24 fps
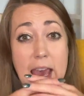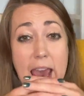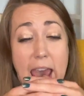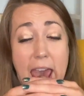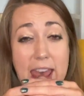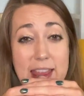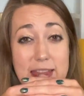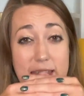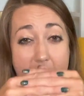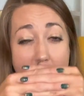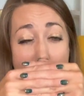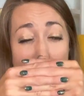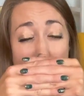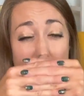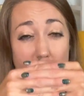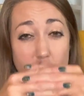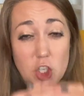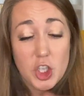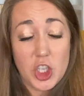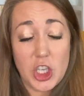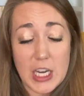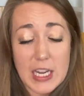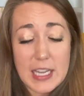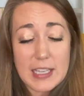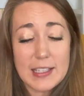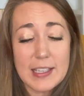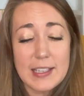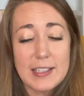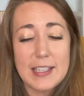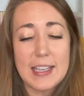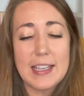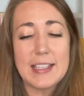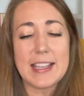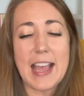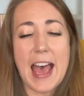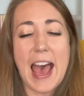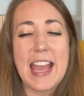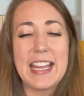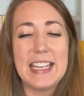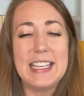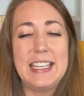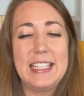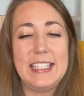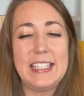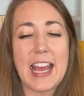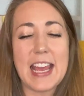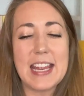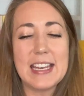And that was Jesus's
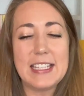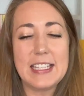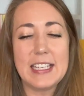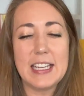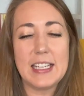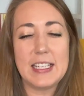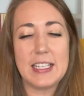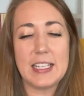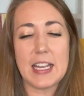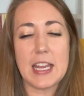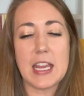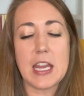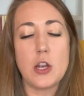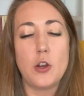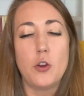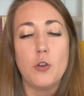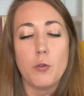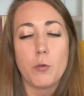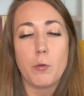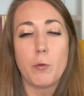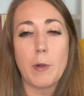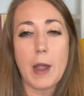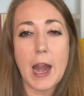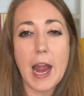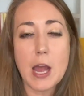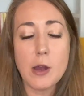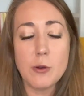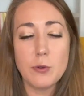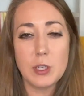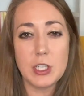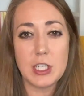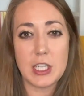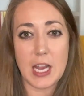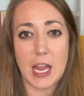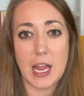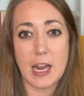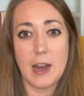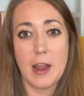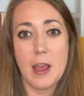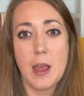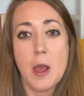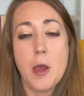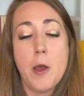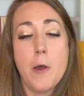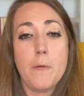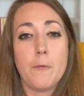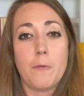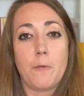identity, grounded
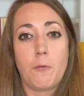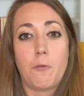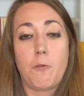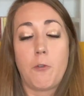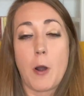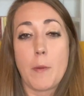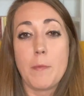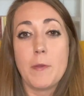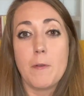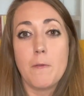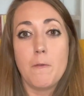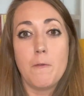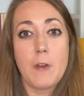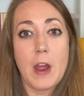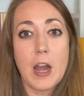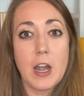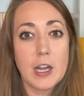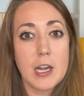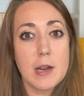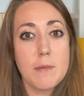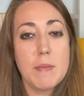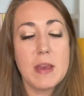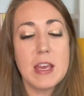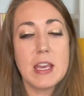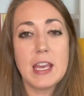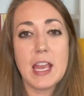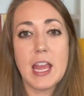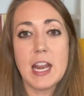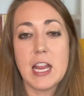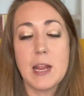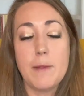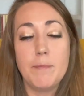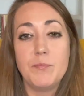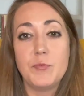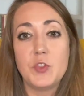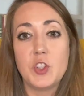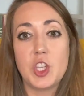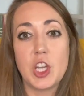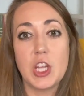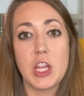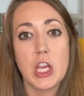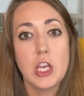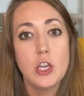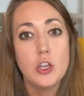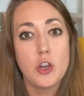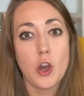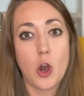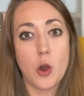from the very beginning to
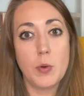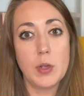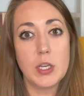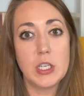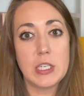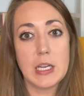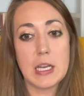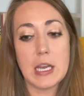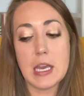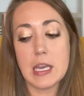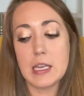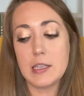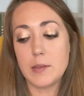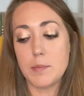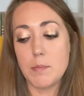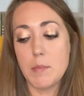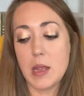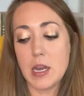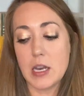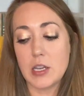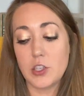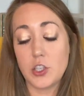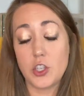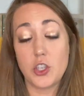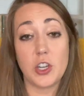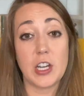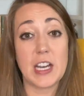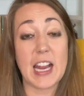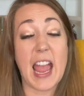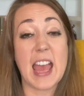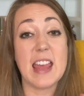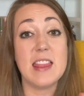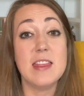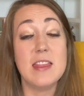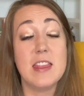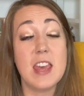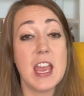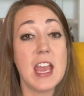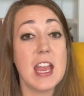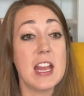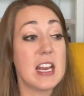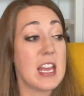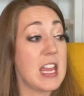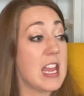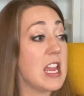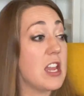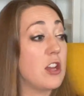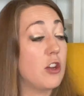then go into his ministry. And then
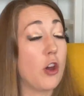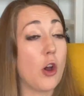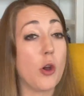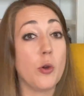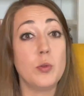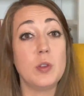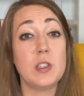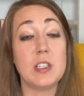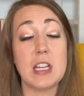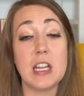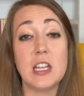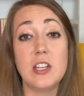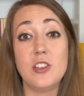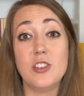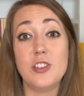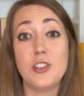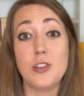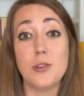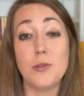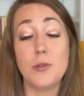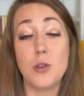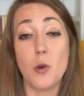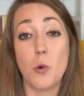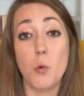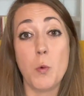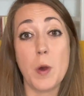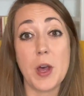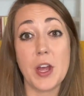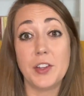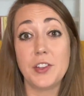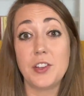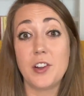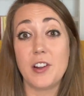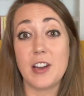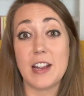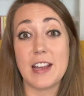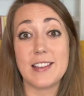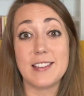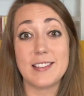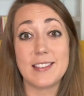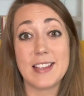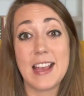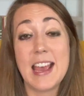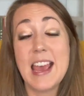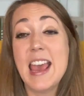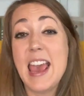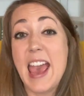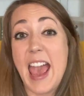he goes into the wilderness
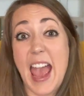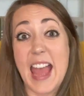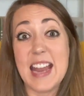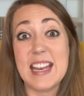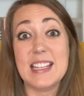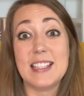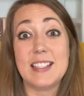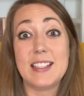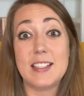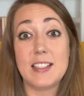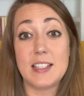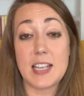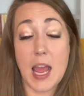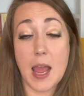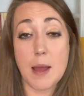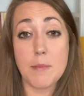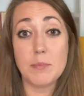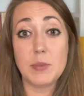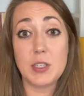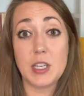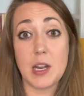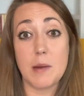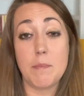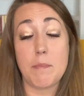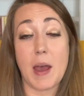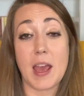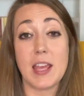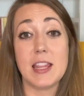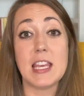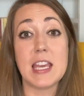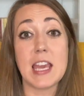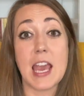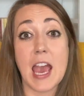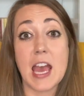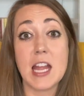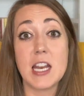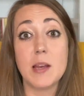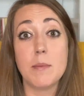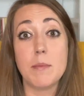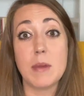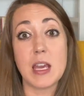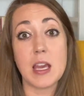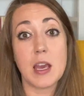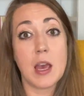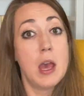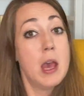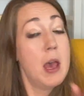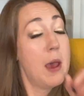and is tempted by the
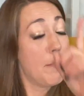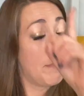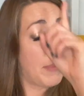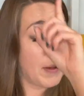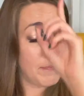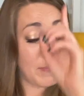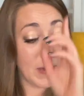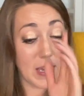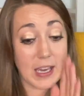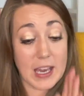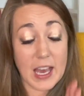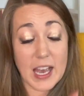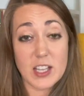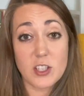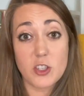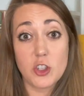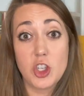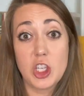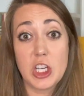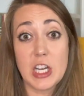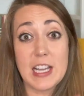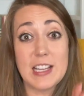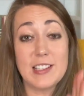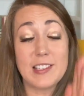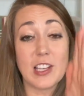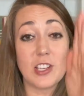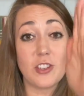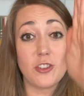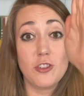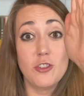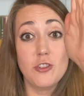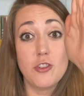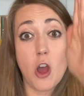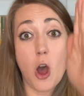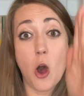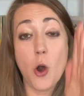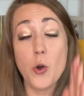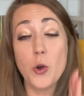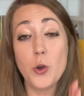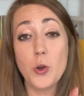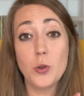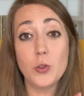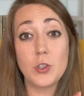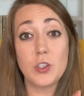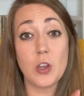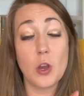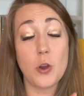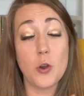enemy. But because Jesus
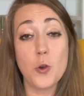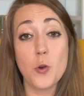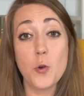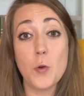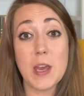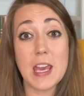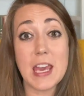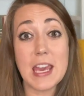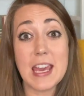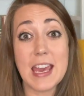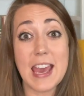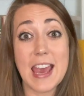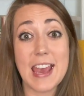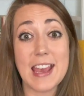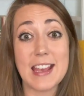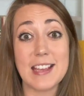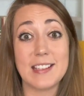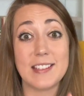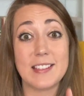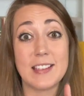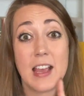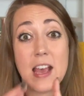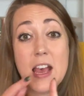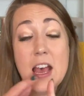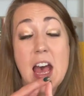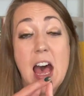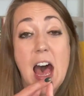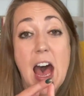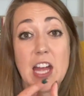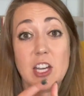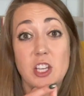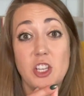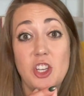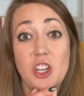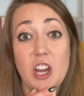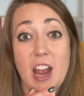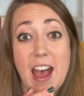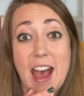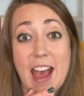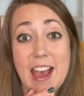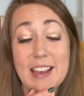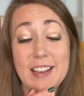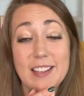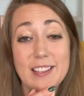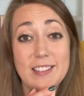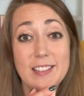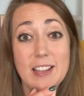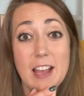knows who he is, a
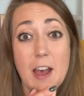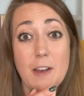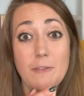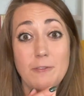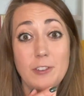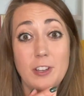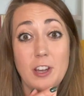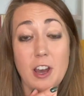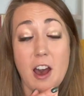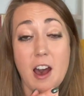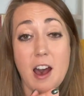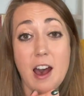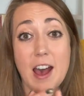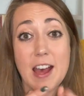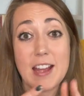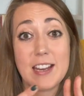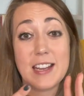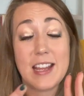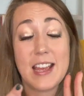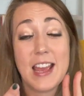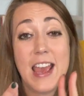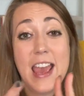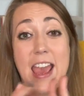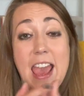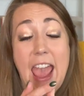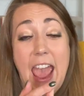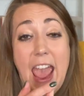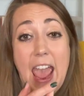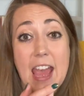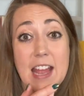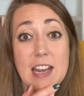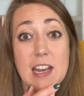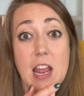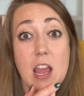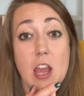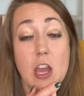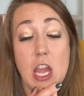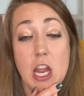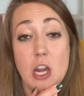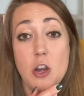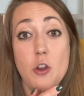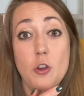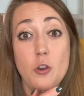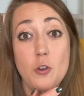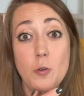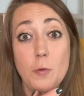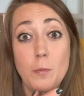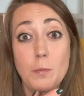child of God, and in
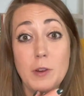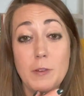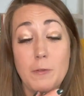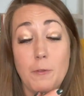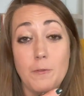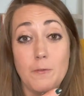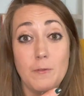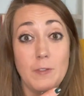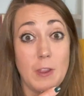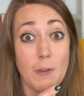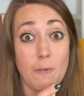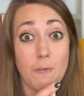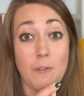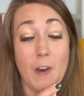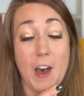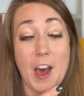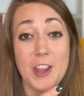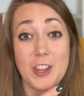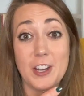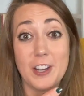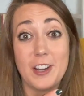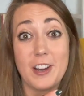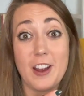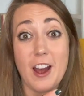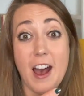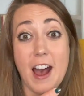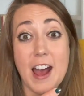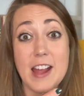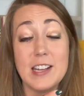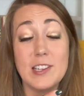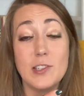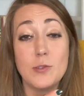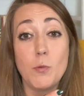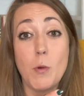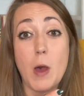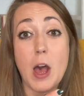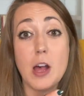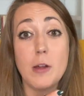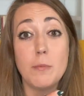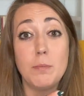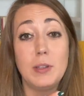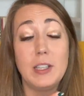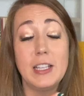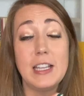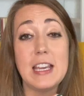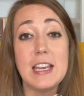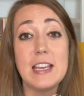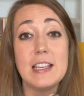whom the Father God is well
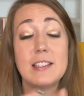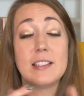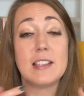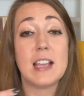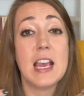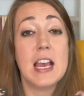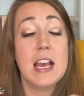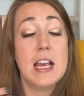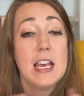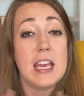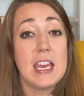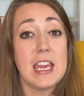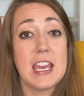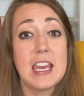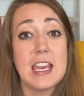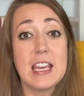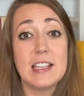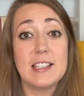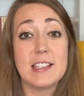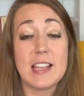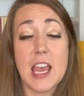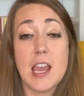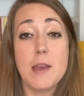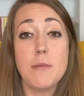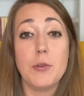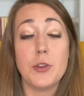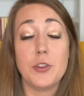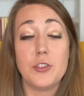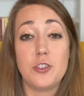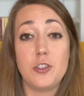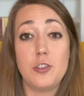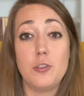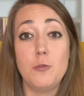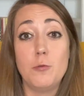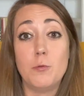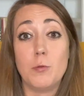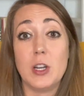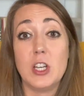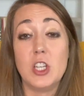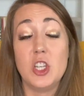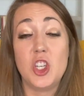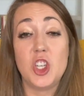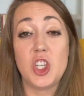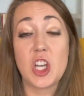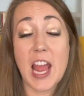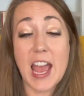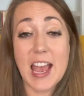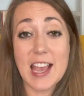pleased, he is able to
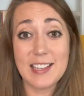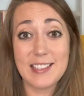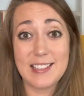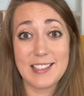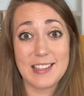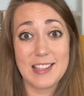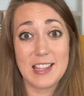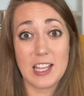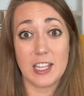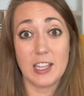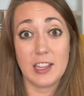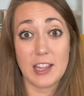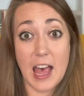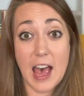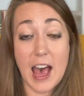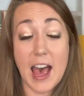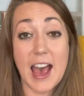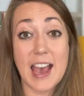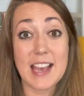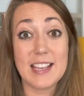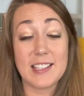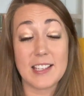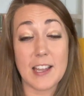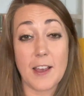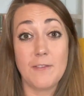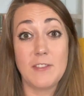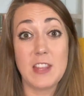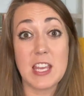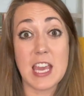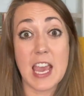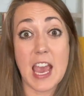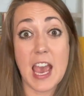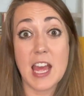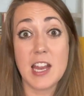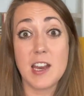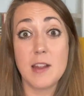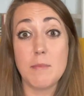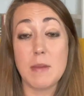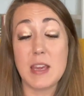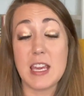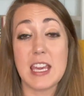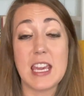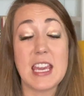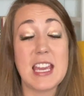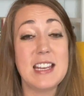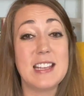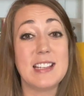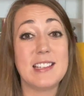reject the lies of the enemy.
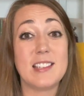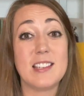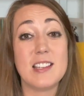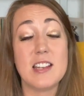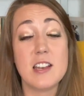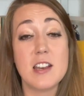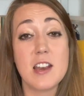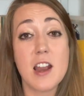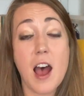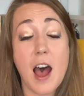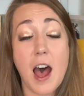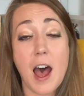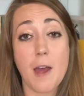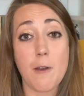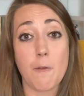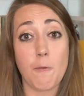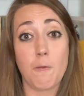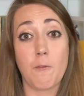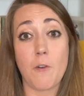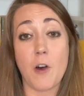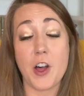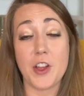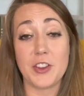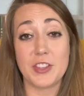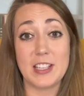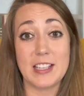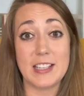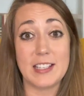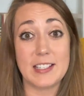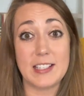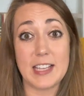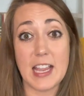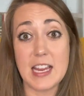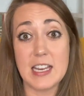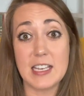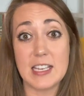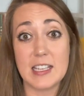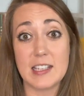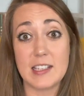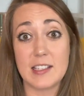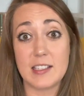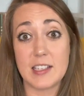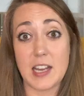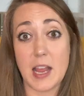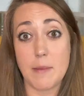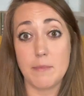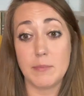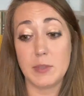He does not fall to Satan's
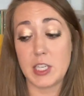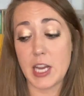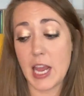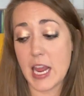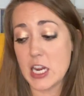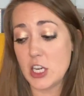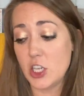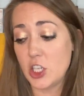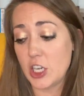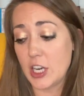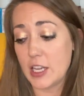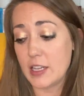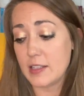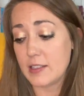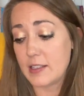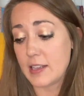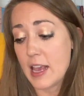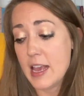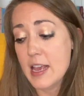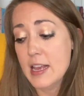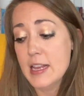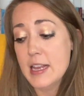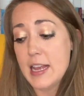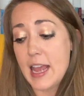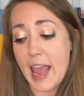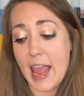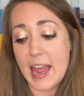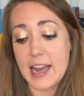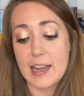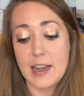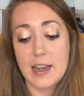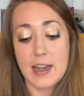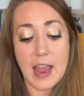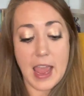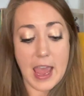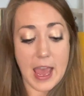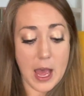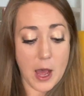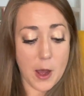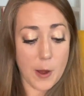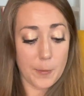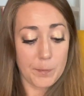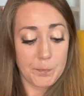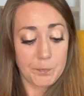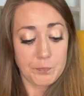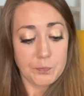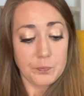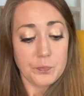temptations. And now